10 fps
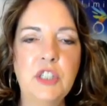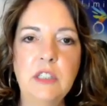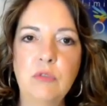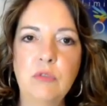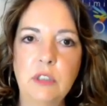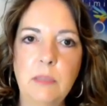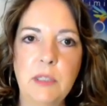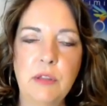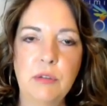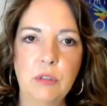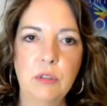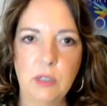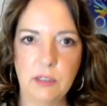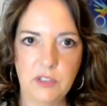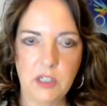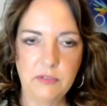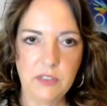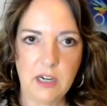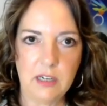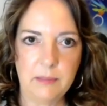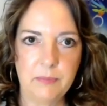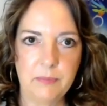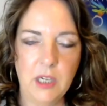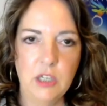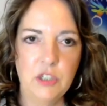had really been through a tough time.